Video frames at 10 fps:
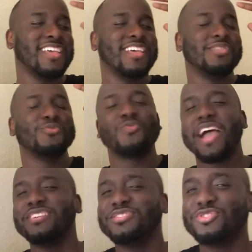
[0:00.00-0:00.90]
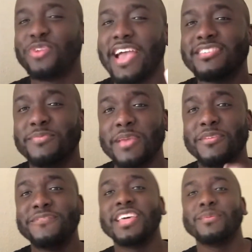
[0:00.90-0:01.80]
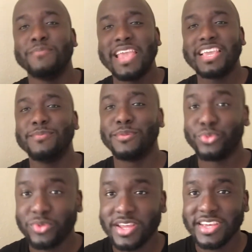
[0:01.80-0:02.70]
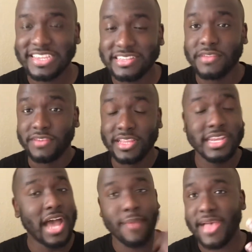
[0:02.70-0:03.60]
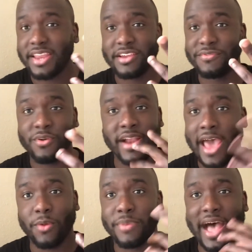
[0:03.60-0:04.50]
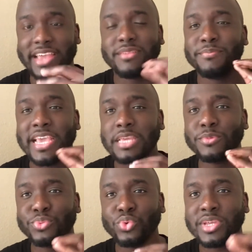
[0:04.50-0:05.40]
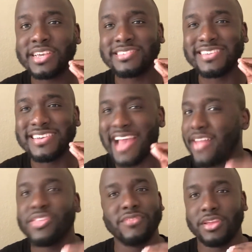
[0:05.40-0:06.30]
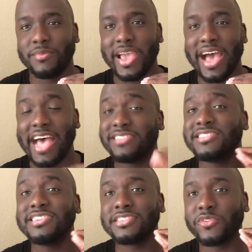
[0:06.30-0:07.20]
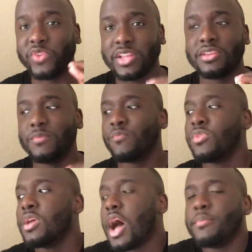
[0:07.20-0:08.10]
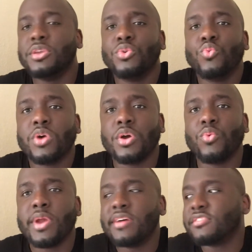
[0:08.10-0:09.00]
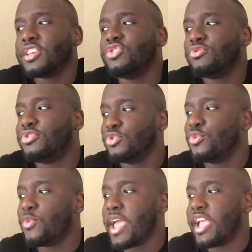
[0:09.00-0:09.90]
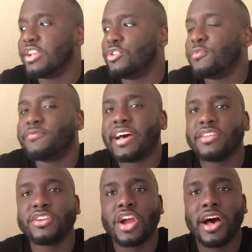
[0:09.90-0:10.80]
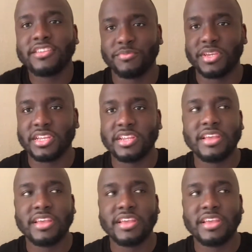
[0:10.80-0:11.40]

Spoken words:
The writers are trying to make me feel like Makey Maputla is the villain. I'm not here for it. I don't buy it. Makey Maputla is not the villain in my eyes. She is the victim. I mean, what else can you do when you find your husband